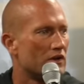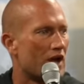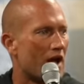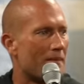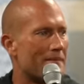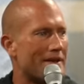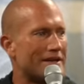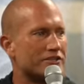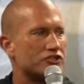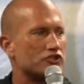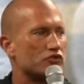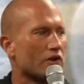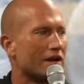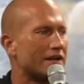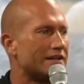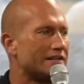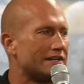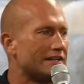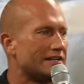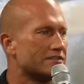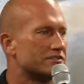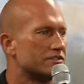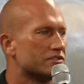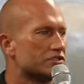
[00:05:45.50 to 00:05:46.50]
I made straight
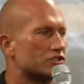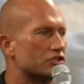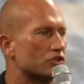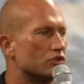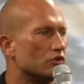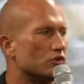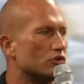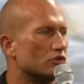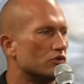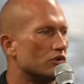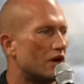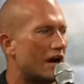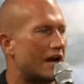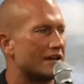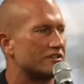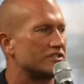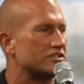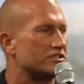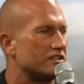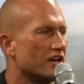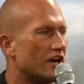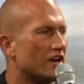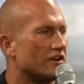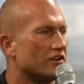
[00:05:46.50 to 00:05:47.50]
D's in school. I
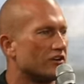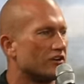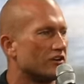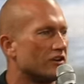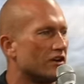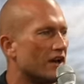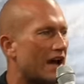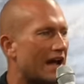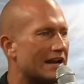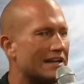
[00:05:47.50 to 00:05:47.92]
stuttered.